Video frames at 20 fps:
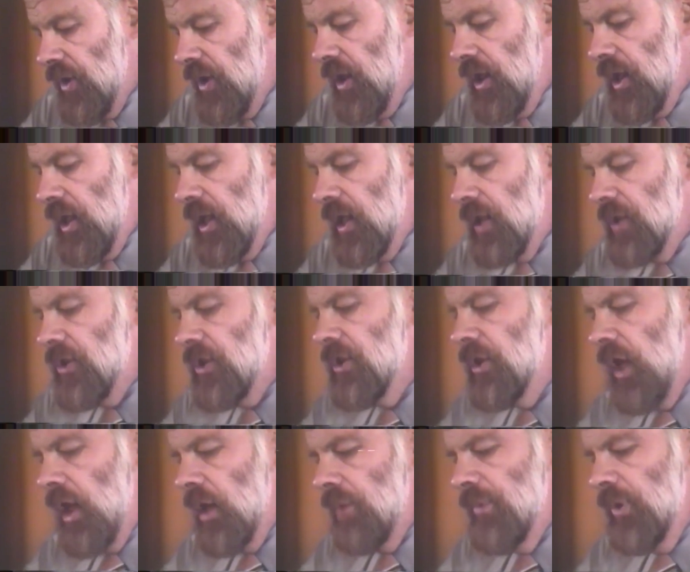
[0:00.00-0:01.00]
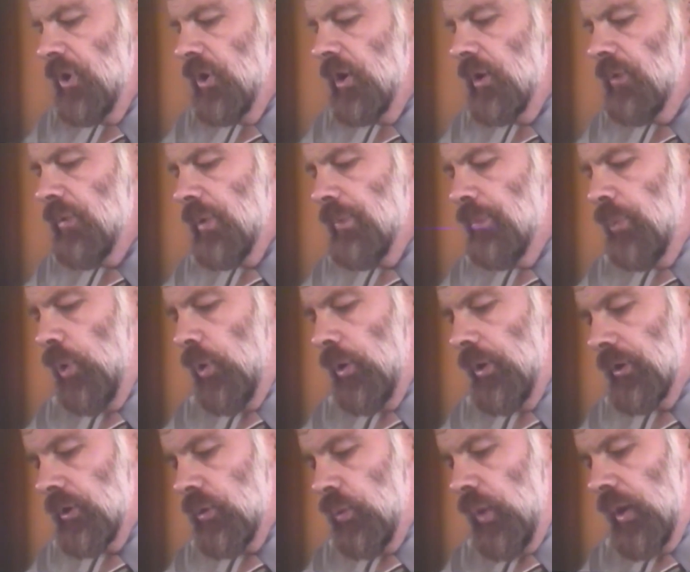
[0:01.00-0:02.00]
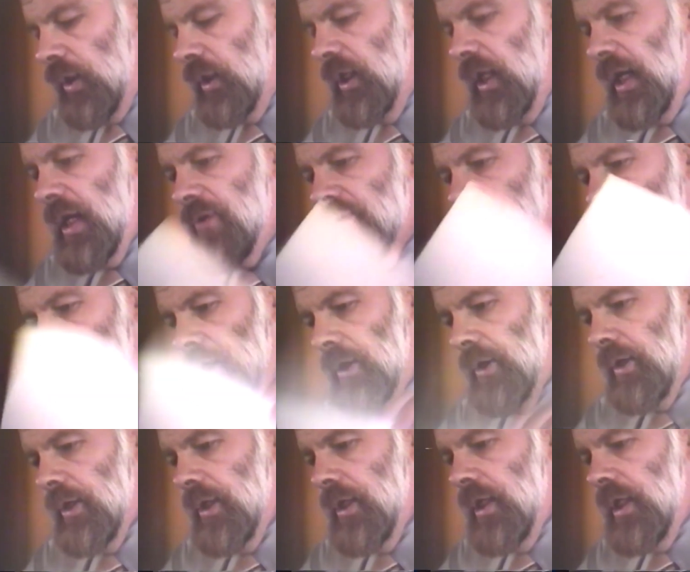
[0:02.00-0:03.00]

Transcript: He did not merely report what lay there,